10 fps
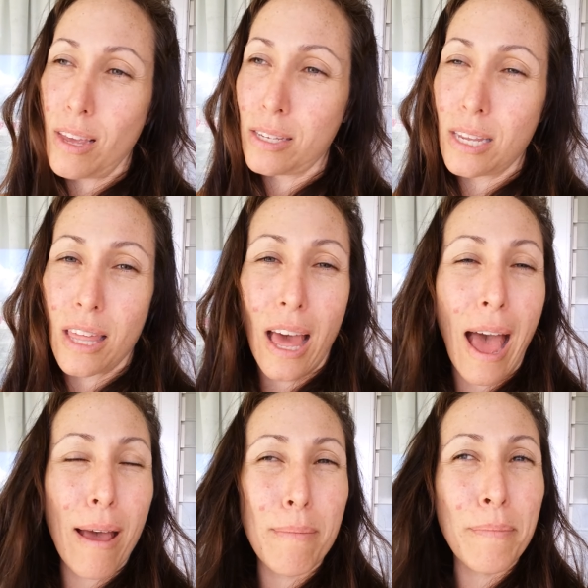say that
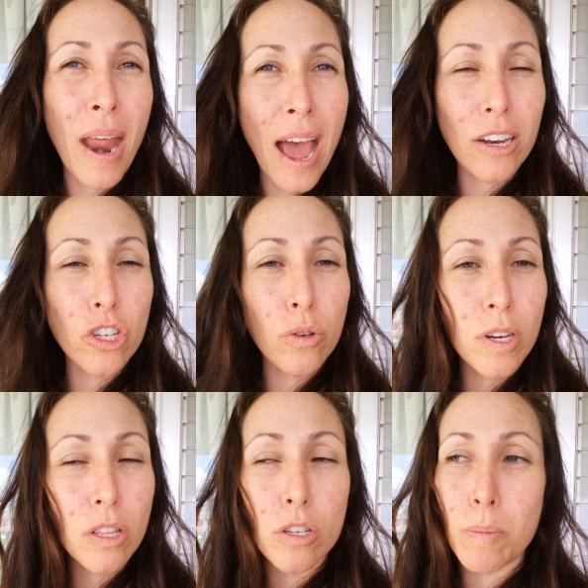I'm not too
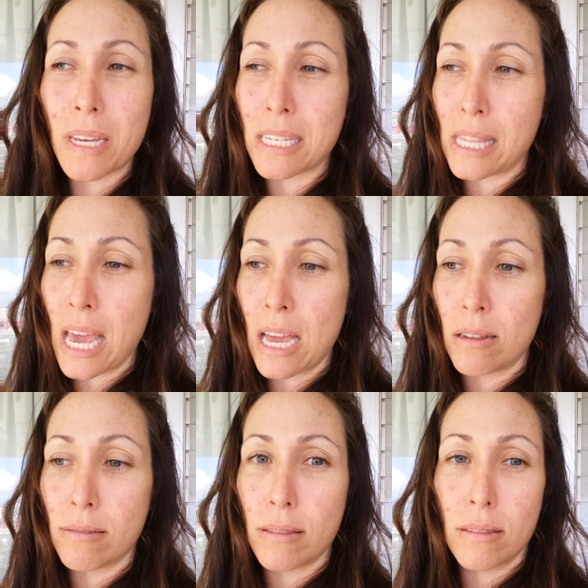into those because
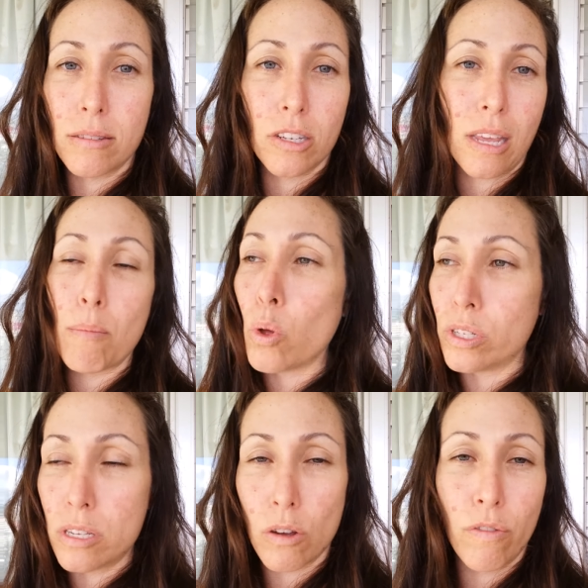they just get
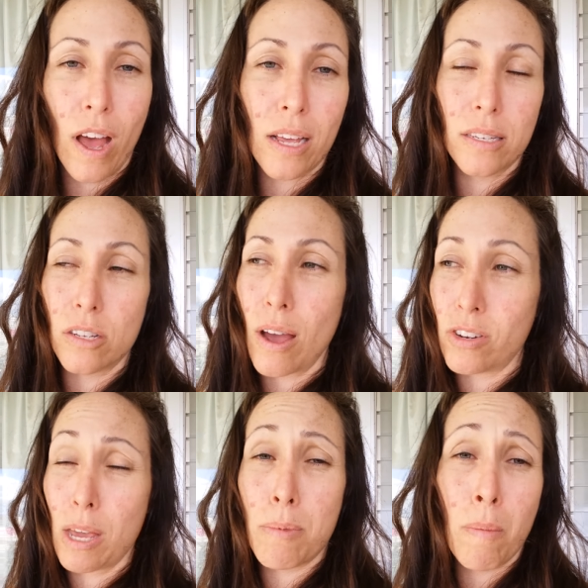moldy so fast. You
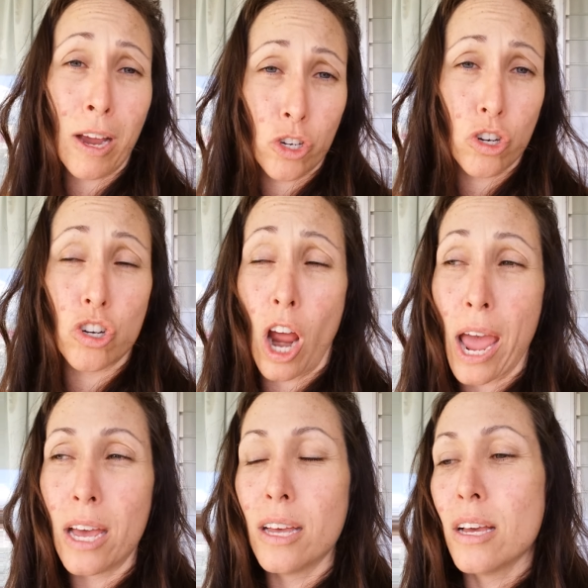have to keep them extra
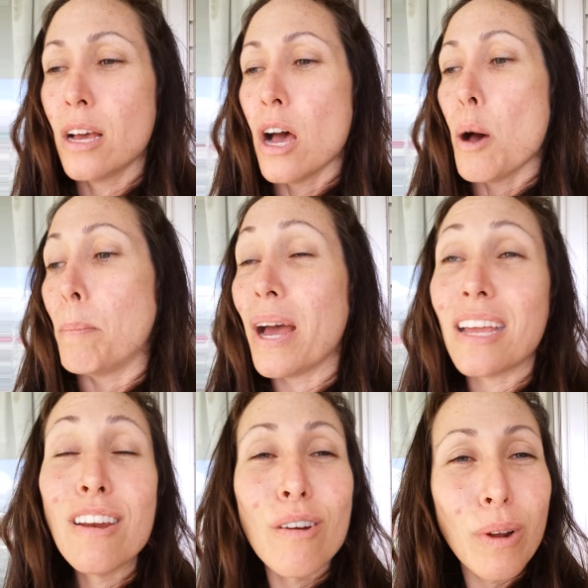dry.
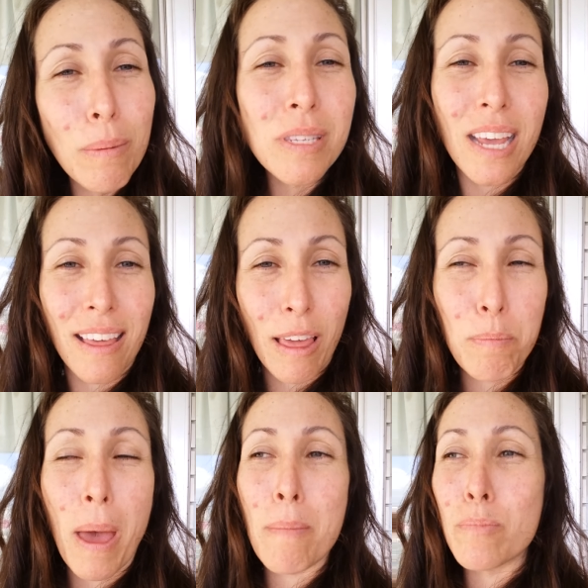But you know what I'm saying,
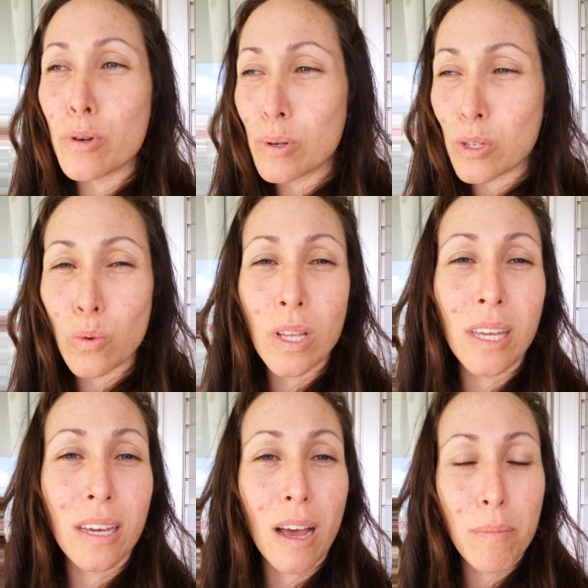like bamboo is
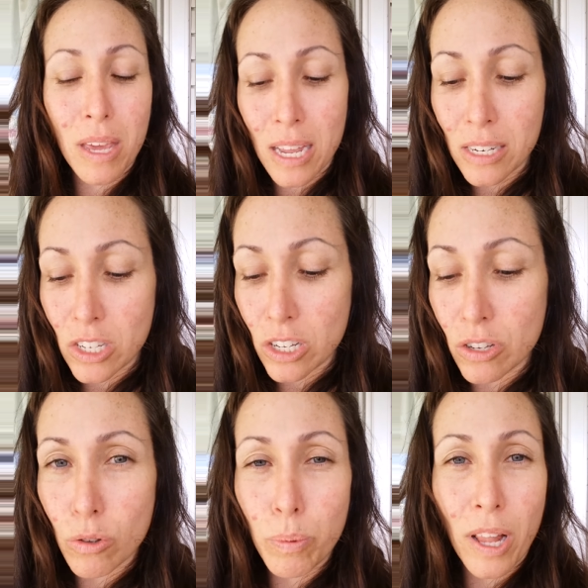really coming
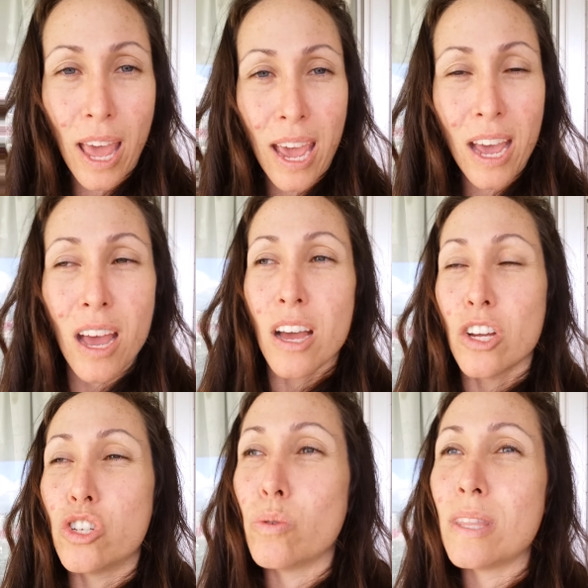into play.
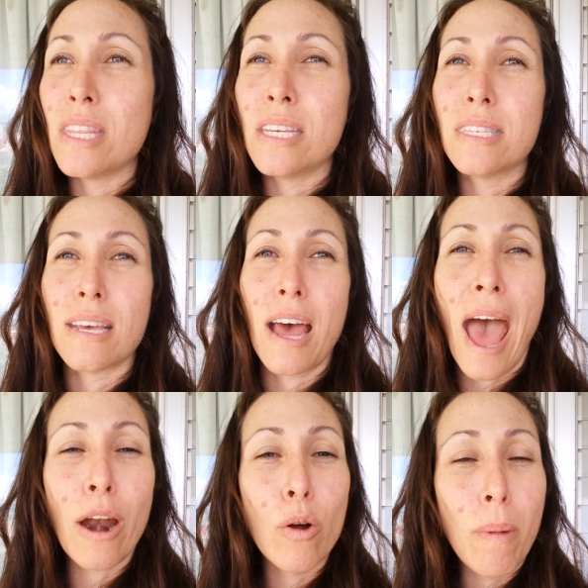Doing these
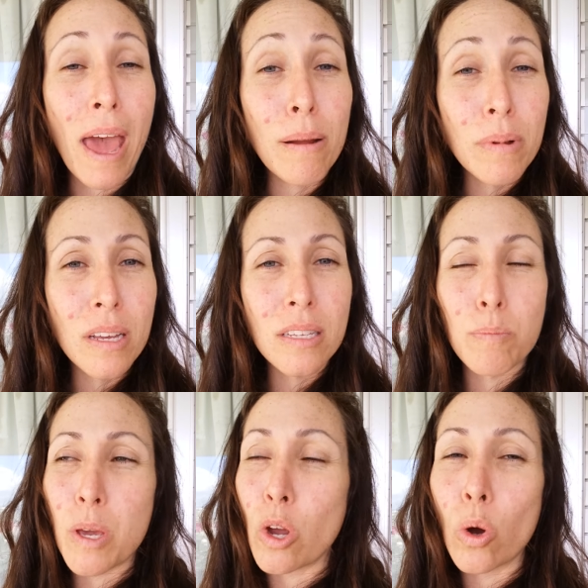at-home
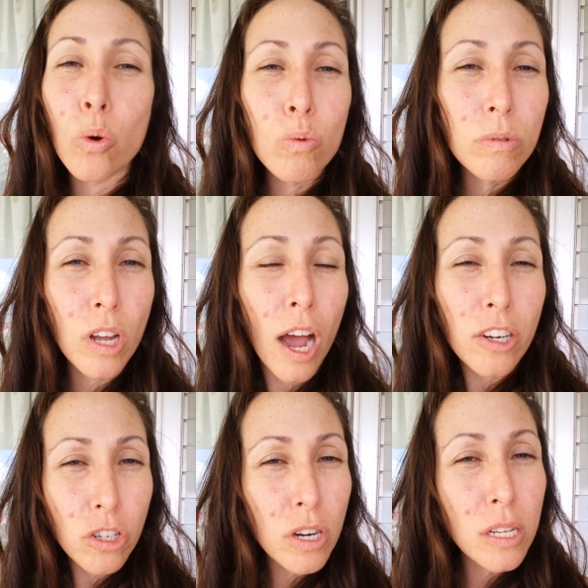enemas, being your own
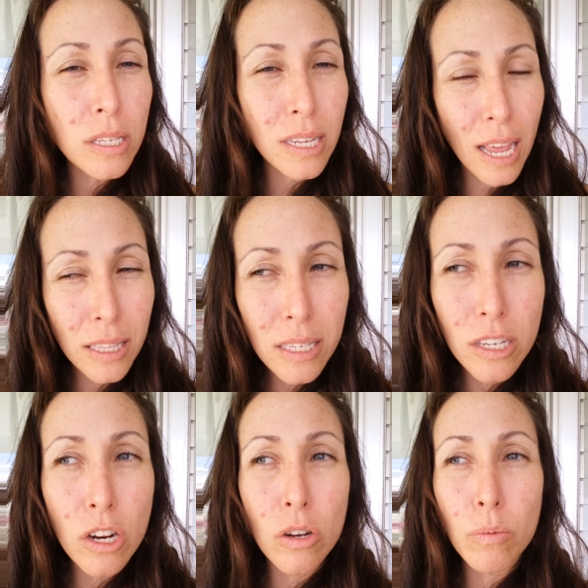doctor in a
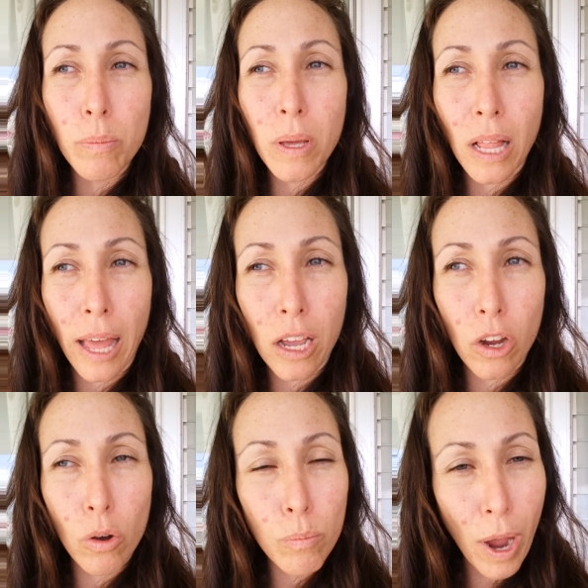sense, you know, being like
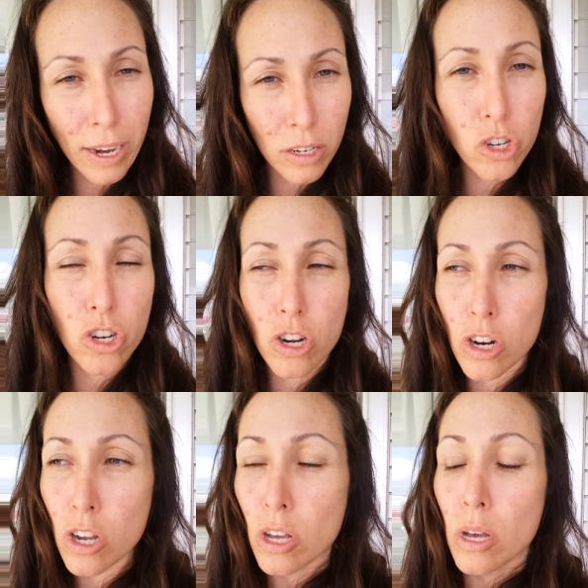your own
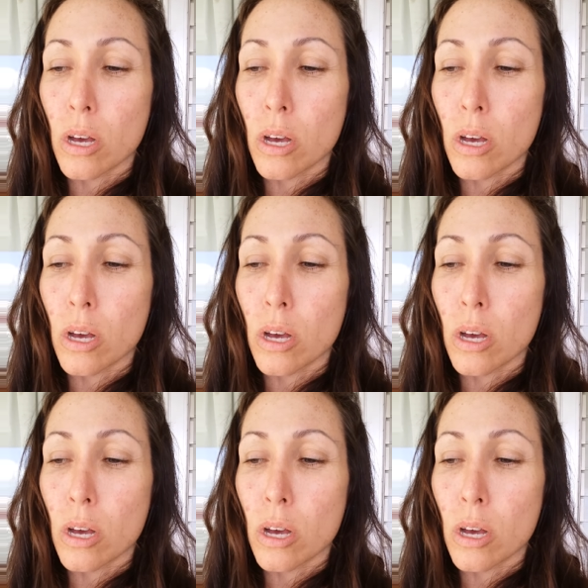practitioner,